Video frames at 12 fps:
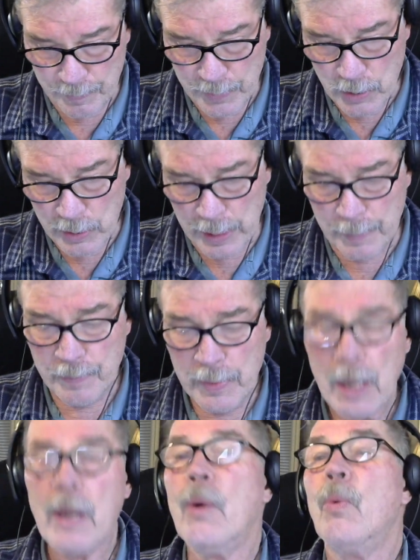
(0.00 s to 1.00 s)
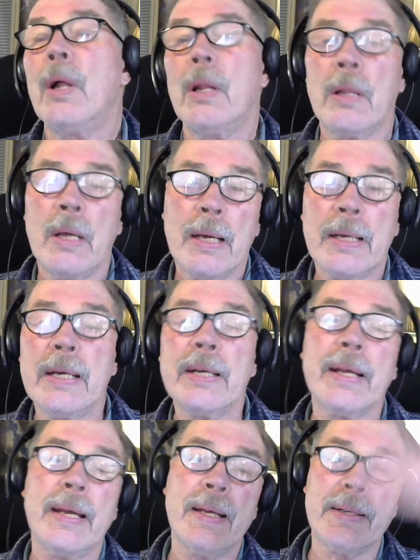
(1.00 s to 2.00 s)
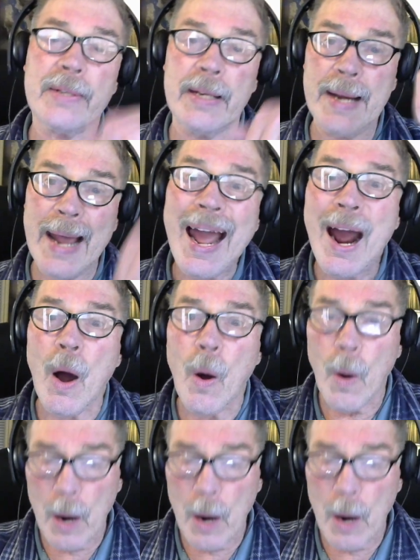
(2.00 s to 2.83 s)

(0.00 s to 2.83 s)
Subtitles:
Okay, well, cut ahead to now.